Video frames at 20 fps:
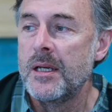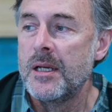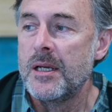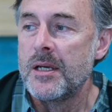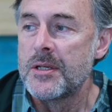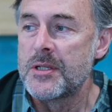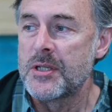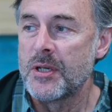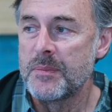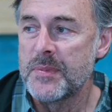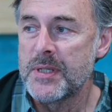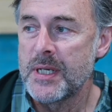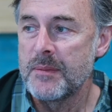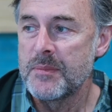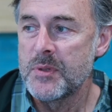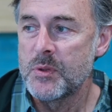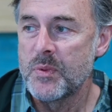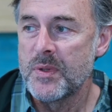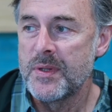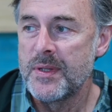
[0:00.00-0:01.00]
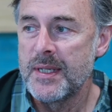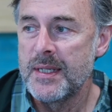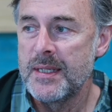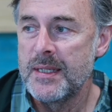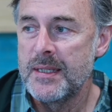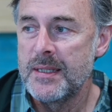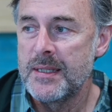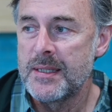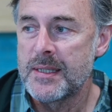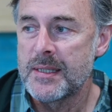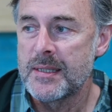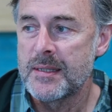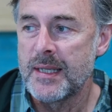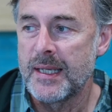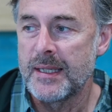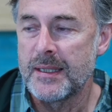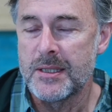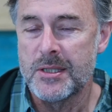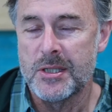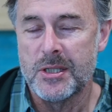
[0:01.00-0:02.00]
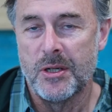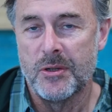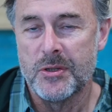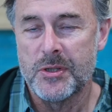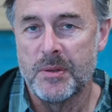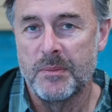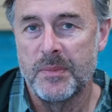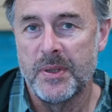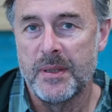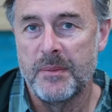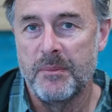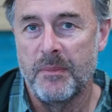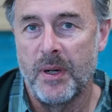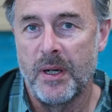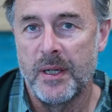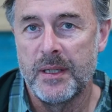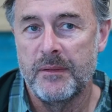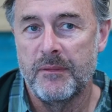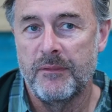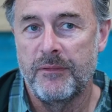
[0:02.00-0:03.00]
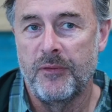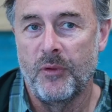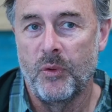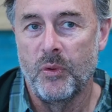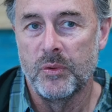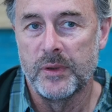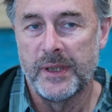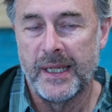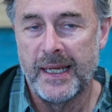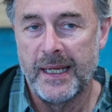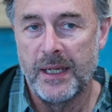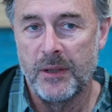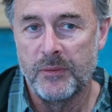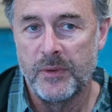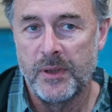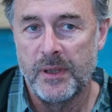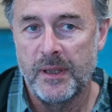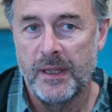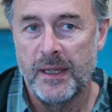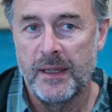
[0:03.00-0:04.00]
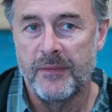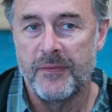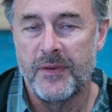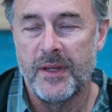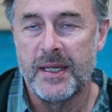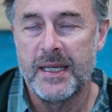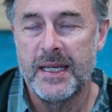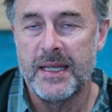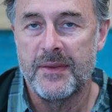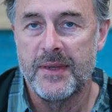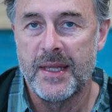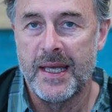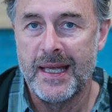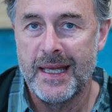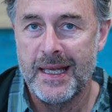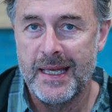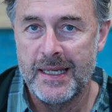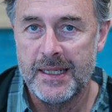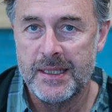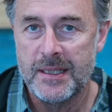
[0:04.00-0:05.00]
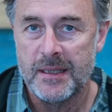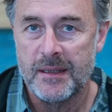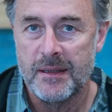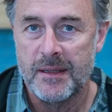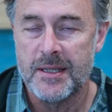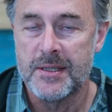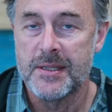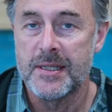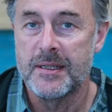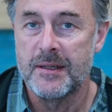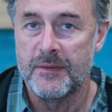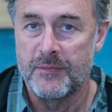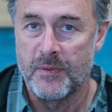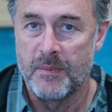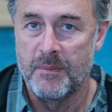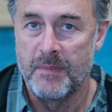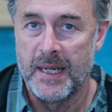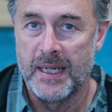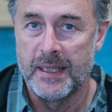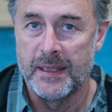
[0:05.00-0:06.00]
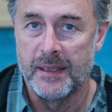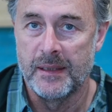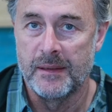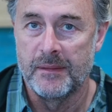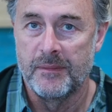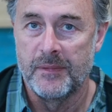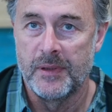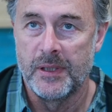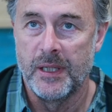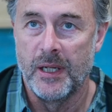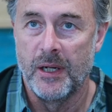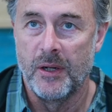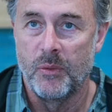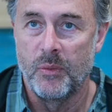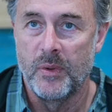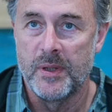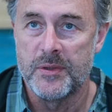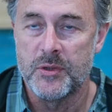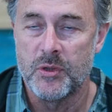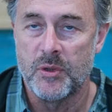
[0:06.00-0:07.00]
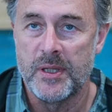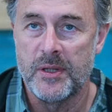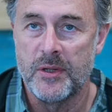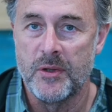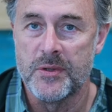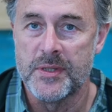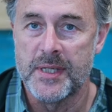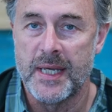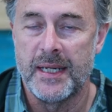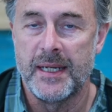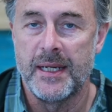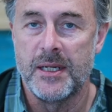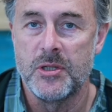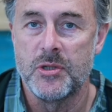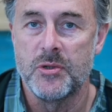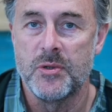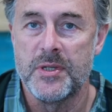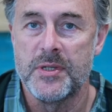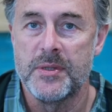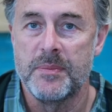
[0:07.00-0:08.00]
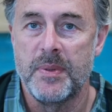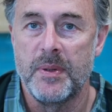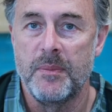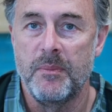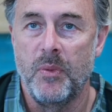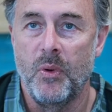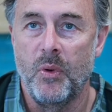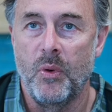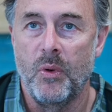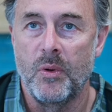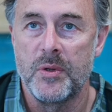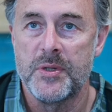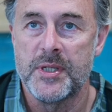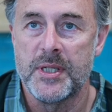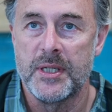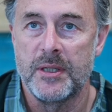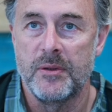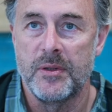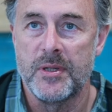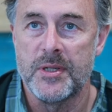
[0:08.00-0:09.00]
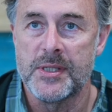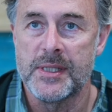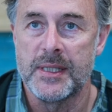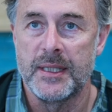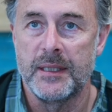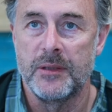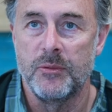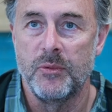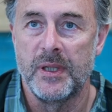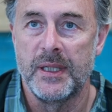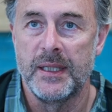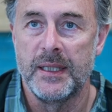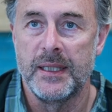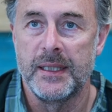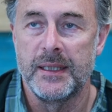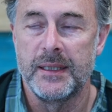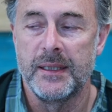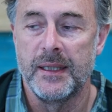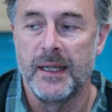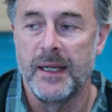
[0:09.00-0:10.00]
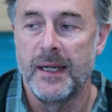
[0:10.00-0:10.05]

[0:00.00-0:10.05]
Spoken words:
Sometimes with these things, somebody might fall down. If they hit the head, it's a different matter. We treat those head injuries a bit more seriously, really.